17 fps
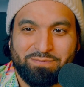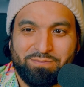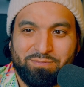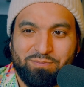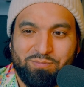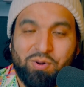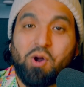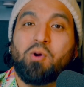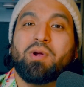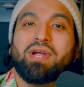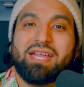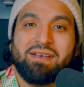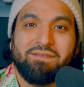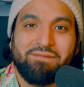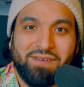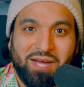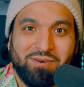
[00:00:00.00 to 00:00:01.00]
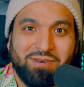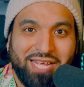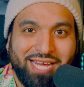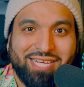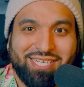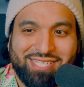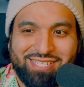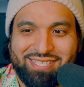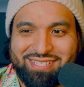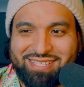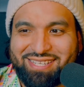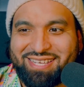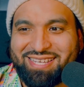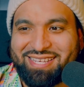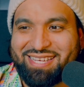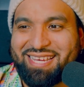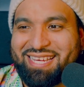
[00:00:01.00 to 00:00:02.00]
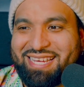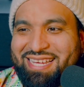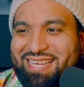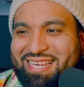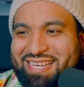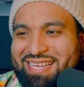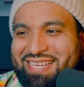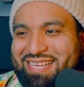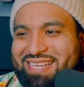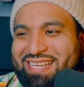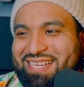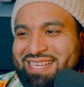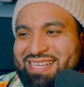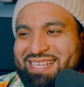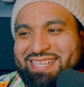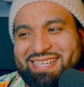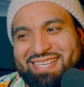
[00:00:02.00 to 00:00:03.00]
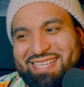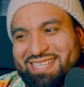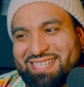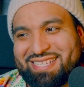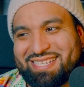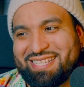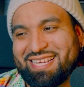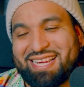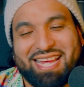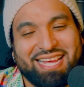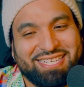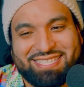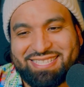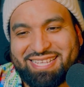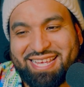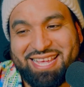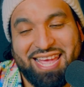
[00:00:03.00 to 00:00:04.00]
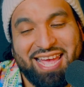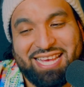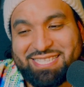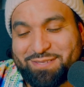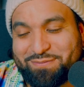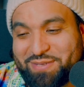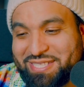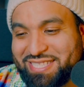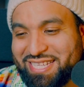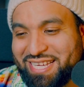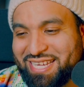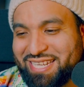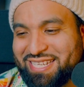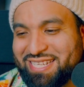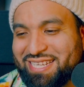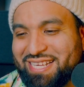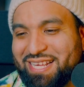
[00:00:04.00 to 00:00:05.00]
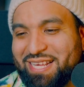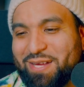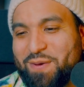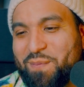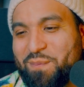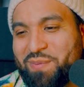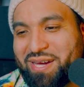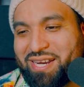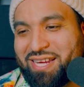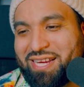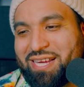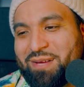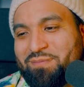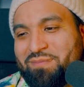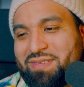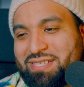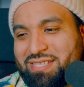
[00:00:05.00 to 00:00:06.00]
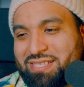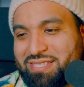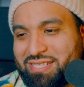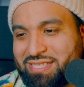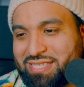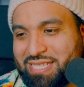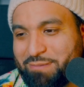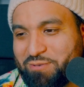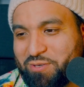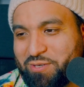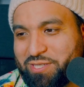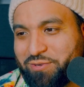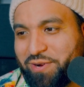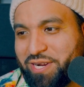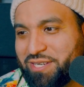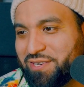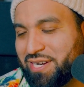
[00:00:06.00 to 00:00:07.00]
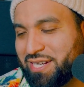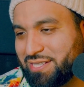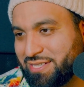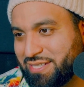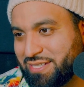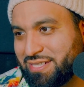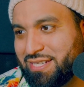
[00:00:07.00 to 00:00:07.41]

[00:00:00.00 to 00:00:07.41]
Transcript: broken foundation. It has to be said, but this is a step towards the right direction.